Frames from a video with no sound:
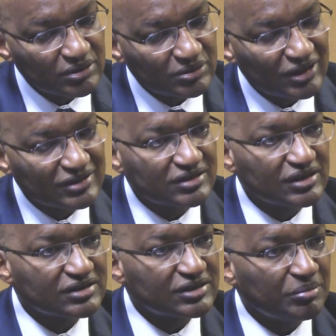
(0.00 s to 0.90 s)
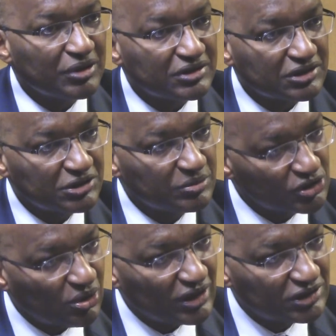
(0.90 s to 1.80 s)
let's just say mentorship,
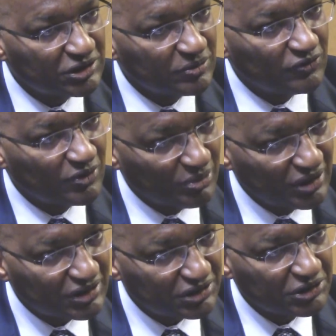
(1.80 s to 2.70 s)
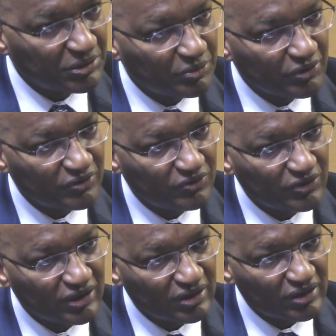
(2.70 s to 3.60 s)
scholarship for mentorship
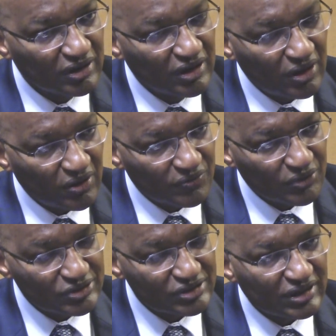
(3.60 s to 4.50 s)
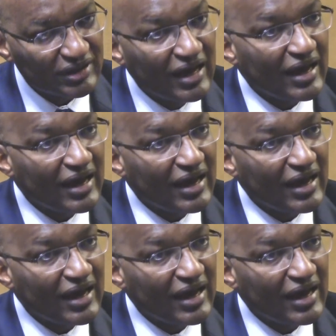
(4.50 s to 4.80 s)
of those 10.